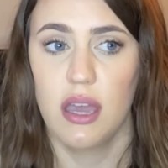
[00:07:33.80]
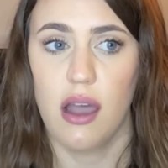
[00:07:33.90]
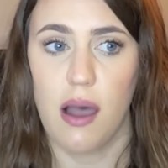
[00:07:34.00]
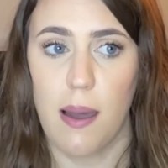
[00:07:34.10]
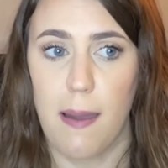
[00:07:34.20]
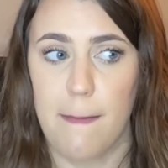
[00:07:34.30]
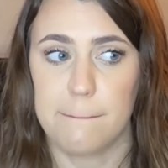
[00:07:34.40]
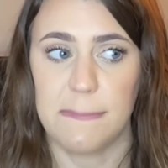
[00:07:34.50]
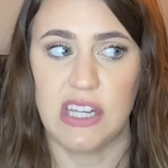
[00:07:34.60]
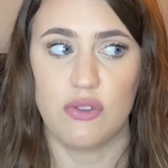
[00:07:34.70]

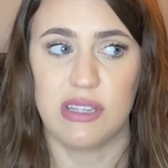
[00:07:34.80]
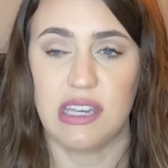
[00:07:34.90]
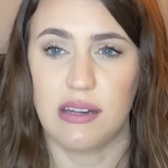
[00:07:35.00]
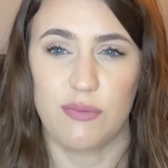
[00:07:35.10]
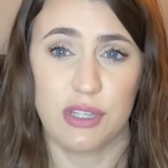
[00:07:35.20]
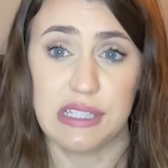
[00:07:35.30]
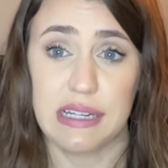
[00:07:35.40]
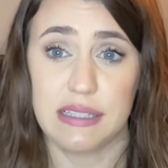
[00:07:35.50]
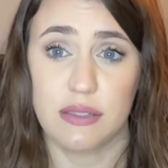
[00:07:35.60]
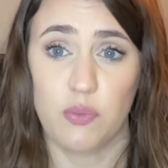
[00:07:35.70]
Um, and you can get a really
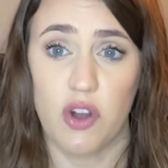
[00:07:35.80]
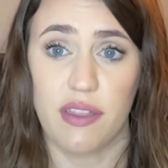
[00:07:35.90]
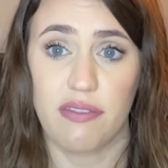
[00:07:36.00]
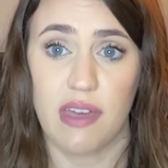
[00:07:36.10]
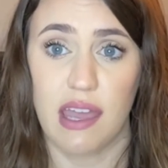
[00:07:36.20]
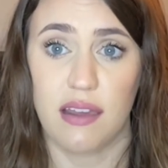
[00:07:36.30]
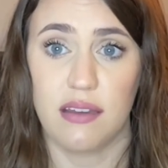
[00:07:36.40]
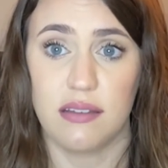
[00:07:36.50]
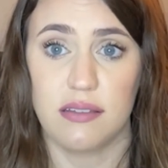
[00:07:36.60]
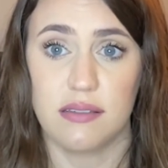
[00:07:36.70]
nice one
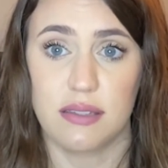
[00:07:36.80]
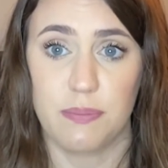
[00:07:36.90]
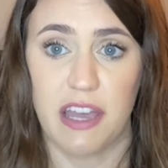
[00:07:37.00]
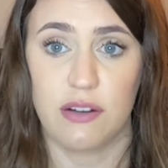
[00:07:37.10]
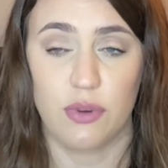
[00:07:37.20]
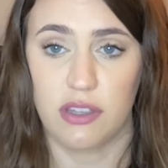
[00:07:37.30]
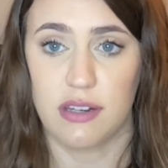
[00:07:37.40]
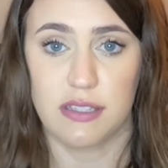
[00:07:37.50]
that is by a really nice